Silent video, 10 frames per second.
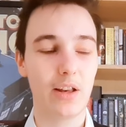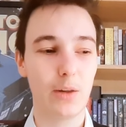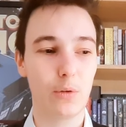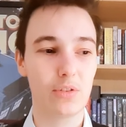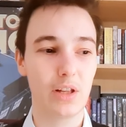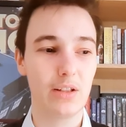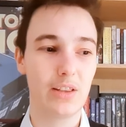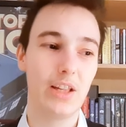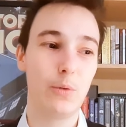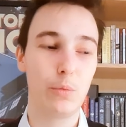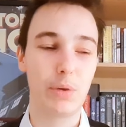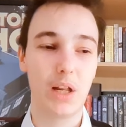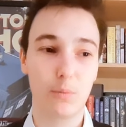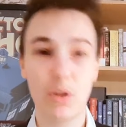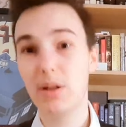And he was like that he would be
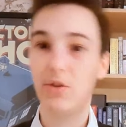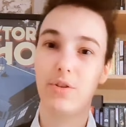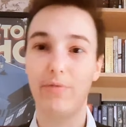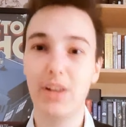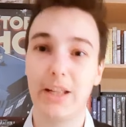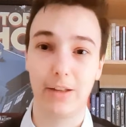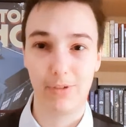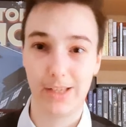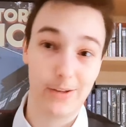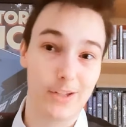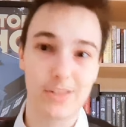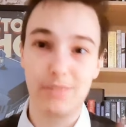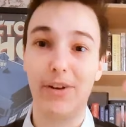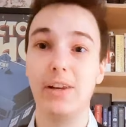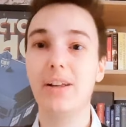like, well, I just feel like it right now because it's
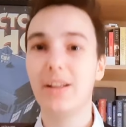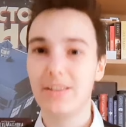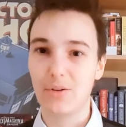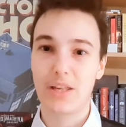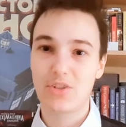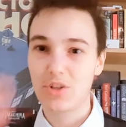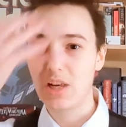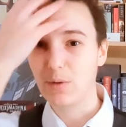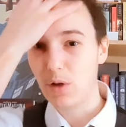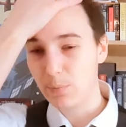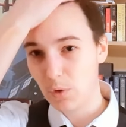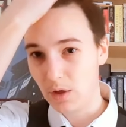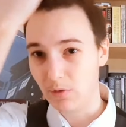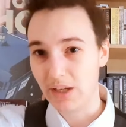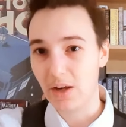fun. So that's just like what I'm
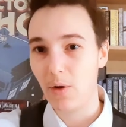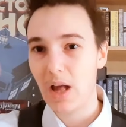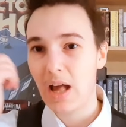doing right now.